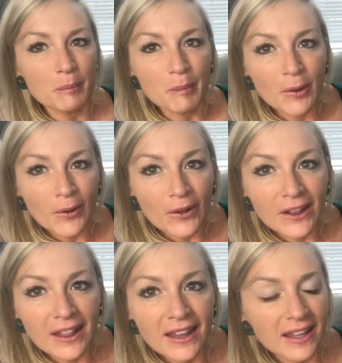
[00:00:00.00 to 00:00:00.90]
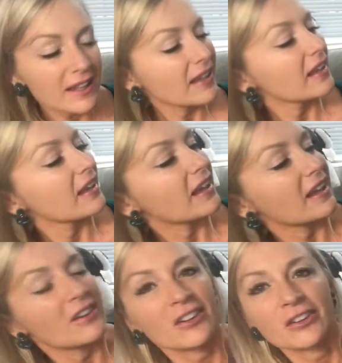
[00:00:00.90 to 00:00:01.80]
Pole.
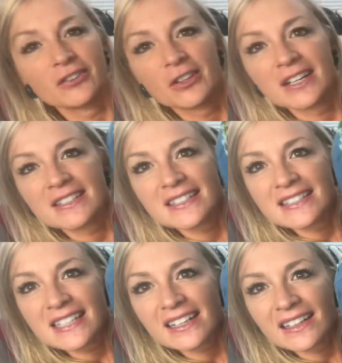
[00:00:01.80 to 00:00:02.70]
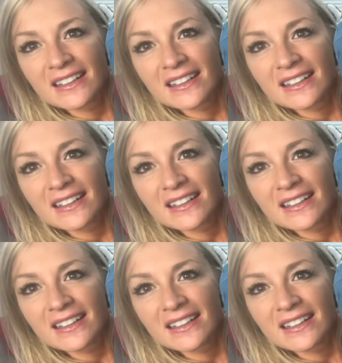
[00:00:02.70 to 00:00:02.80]
I don't know if you guys can see it.